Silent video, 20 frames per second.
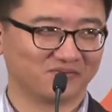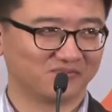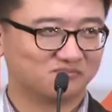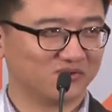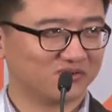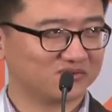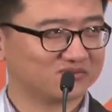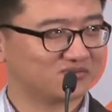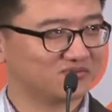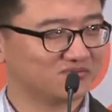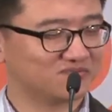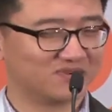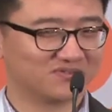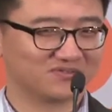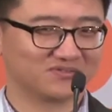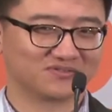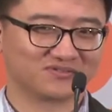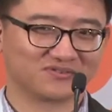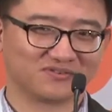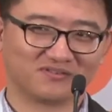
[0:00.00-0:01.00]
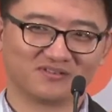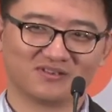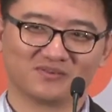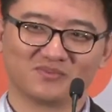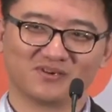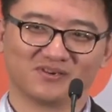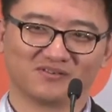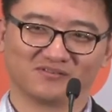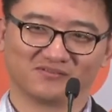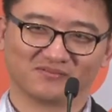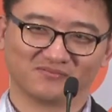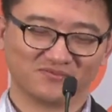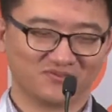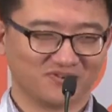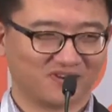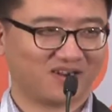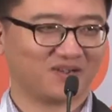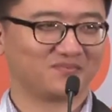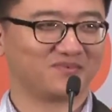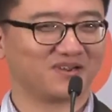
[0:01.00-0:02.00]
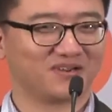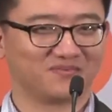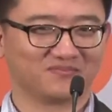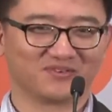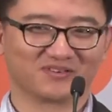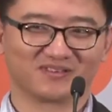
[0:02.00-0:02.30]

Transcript: what you want to talk about your IBM,